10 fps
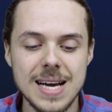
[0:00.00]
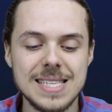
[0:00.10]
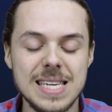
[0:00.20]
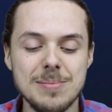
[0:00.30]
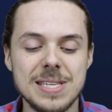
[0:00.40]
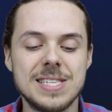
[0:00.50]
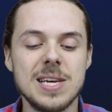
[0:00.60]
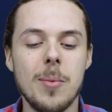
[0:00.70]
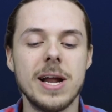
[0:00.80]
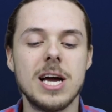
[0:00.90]
It seems that
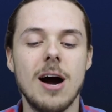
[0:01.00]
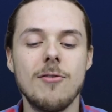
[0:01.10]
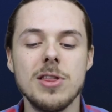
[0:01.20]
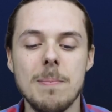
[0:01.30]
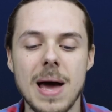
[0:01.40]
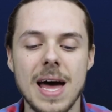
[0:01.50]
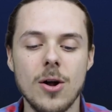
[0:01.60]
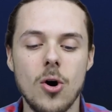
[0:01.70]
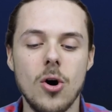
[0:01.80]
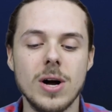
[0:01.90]
someone had covered the
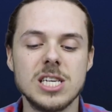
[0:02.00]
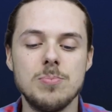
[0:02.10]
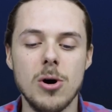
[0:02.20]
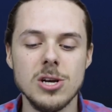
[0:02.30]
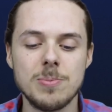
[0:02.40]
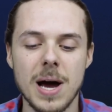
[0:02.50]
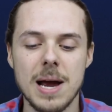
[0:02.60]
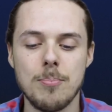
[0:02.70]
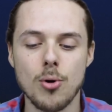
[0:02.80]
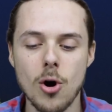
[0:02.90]
manhole exposed
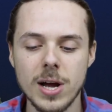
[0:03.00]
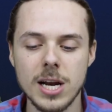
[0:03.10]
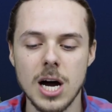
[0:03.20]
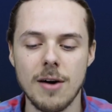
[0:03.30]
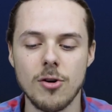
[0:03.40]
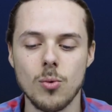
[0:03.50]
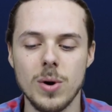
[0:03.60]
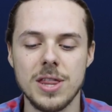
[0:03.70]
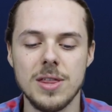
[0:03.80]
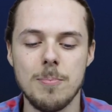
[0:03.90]
by a broken cover
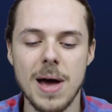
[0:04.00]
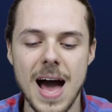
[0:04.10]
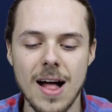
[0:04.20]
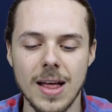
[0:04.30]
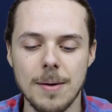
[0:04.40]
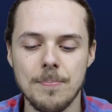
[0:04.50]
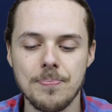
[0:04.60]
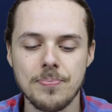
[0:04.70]
with the pallet.